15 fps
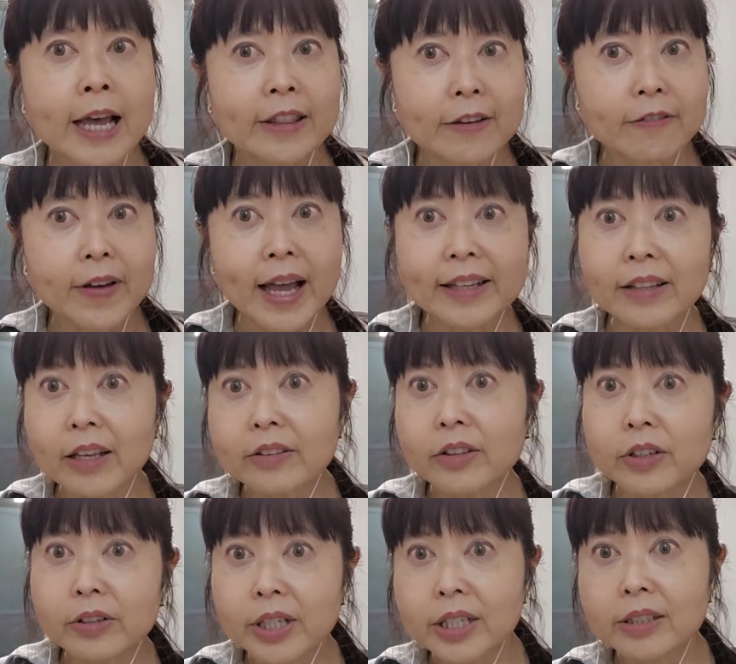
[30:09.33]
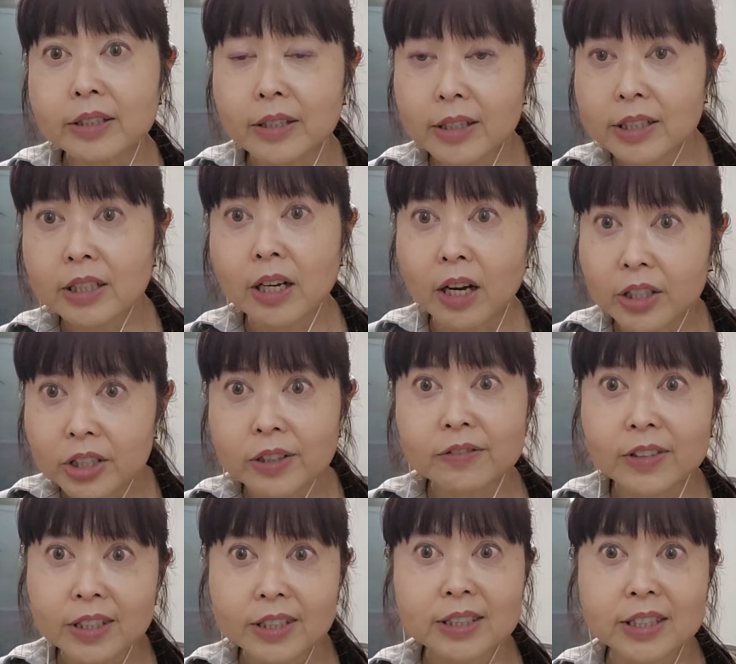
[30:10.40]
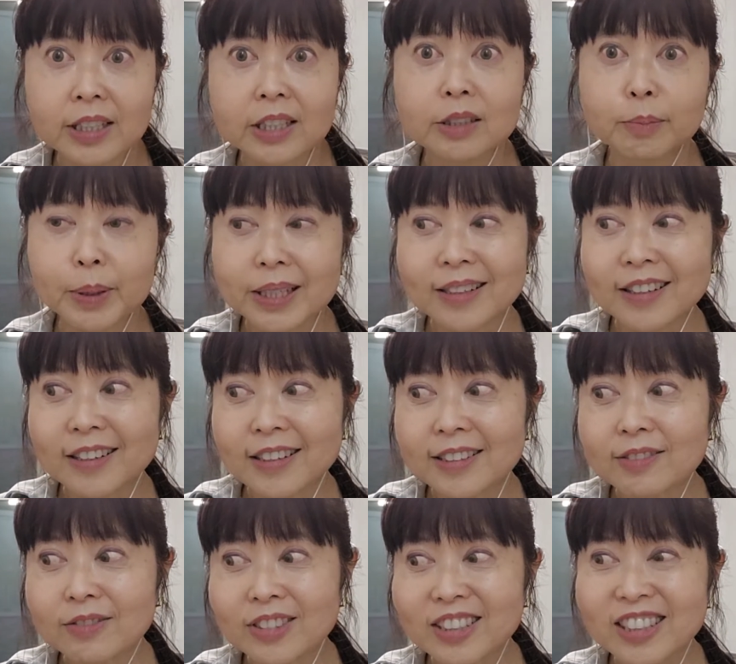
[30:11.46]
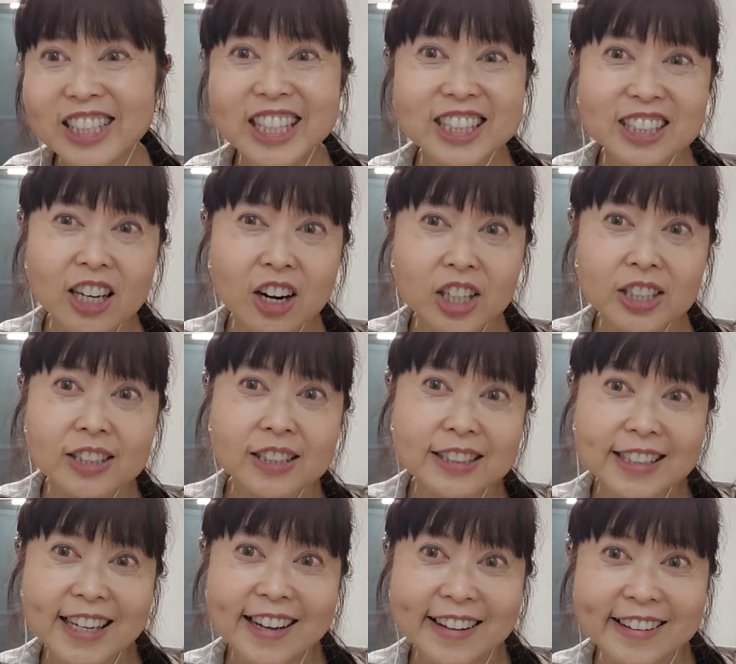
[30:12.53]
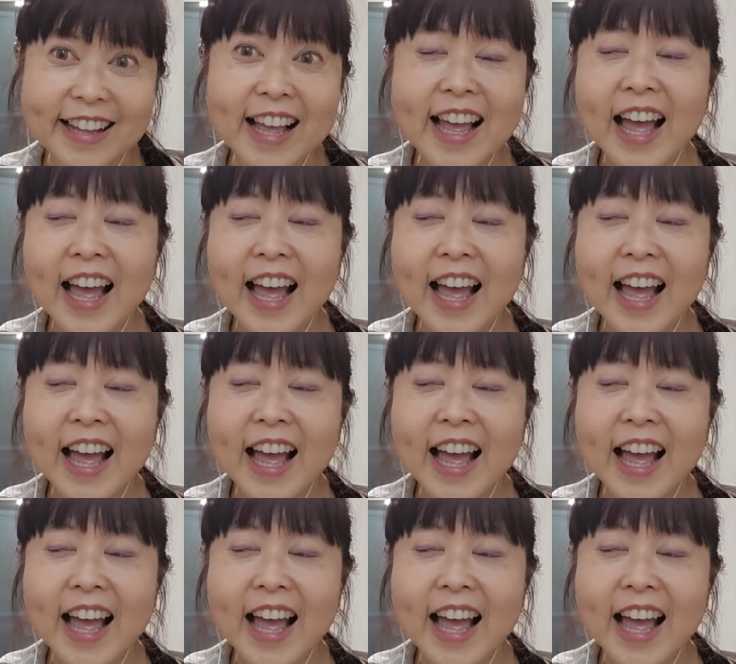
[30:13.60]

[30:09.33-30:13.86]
The fact that there is this controversy is because really it's hard to tell.